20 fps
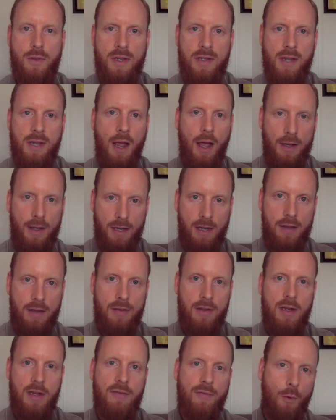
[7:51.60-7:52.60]
So this
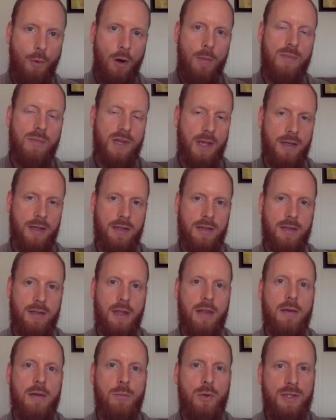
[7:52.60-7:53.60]
hadith informs us
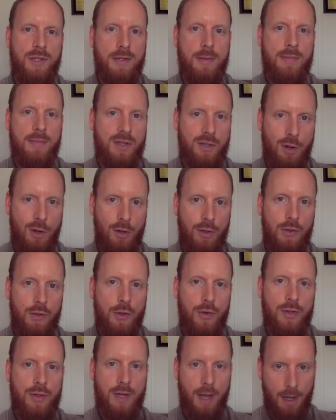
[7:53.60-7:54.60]
that the Muslim
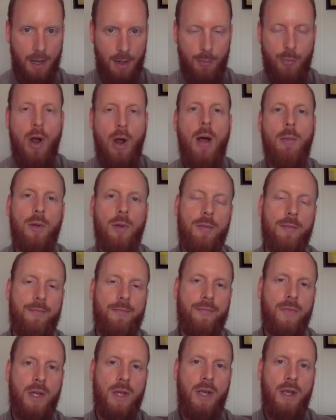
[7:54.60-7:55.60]
soldiers had a
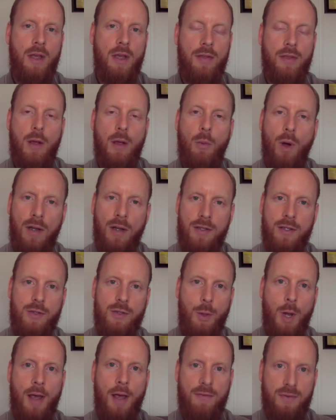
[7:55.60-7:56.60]
problem. They
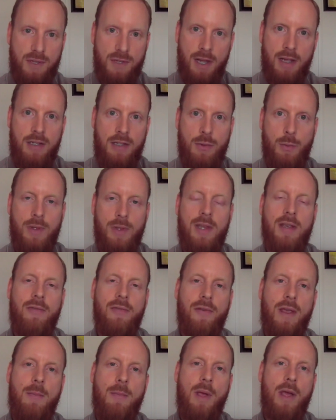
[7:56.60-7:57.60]
wanted to have sex with the
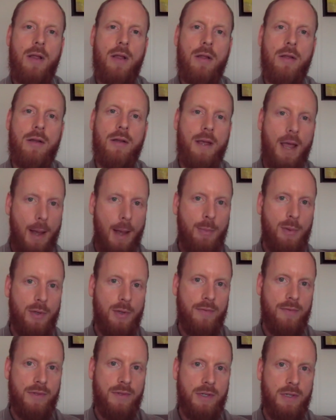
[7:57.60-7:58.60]
female
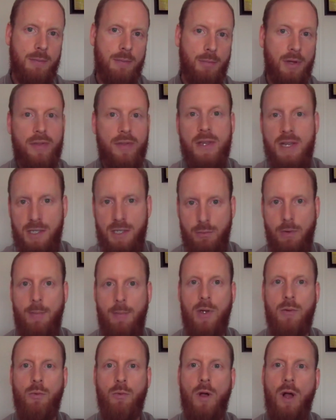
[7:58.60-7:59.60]
captives, but these
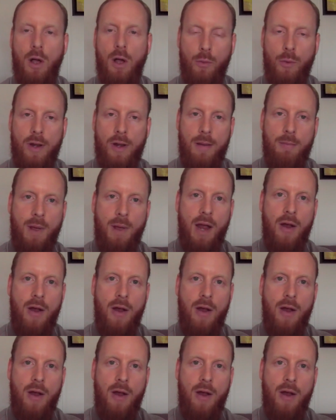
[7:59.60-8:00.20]
women were already